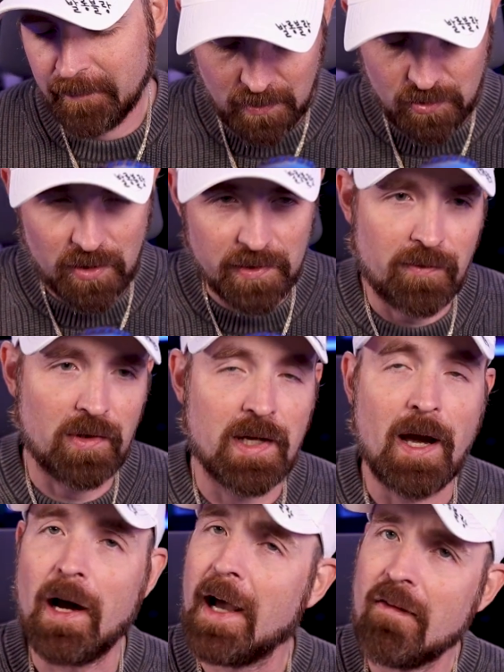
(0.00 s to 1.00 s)
Just for
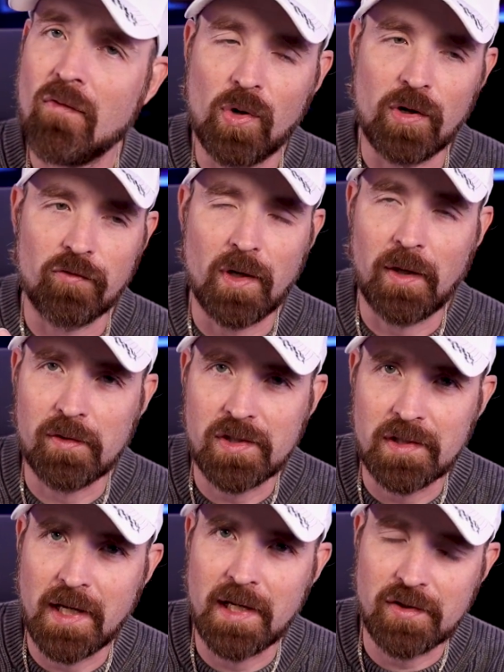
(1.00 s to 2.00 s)
now. I haven't worn a fragrance
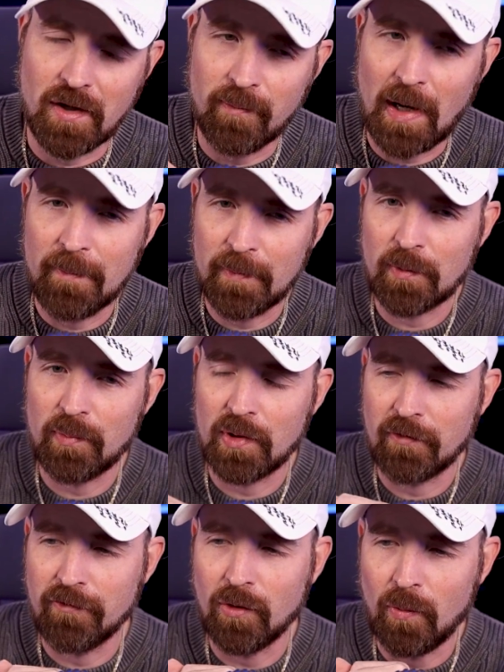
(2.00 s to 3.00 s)
today, so I'm gonna put a
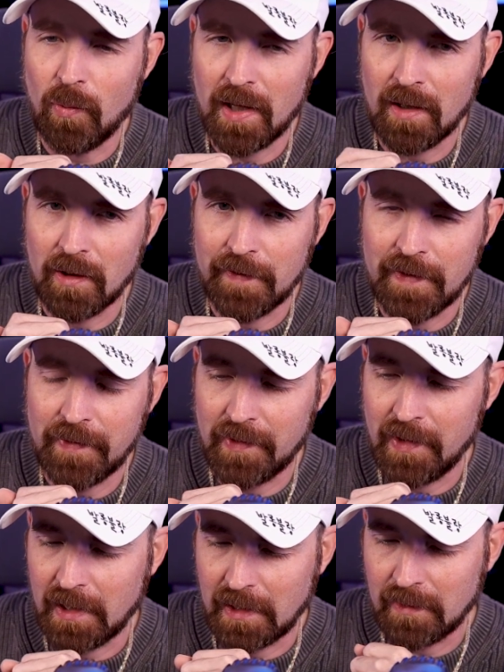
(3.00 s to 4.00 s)
full wear on this
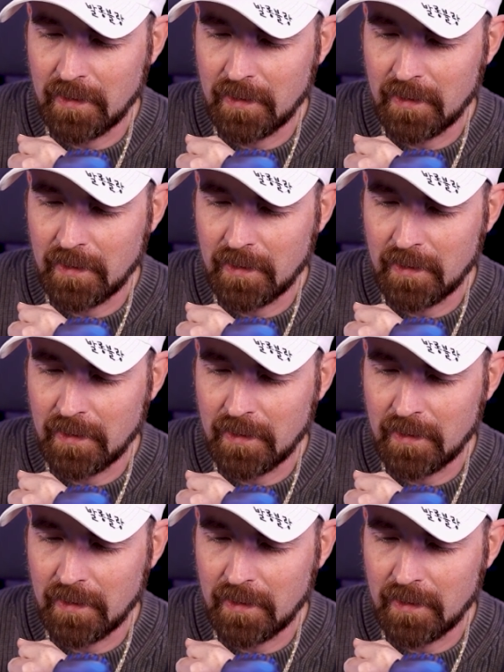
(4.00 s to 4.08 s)
thing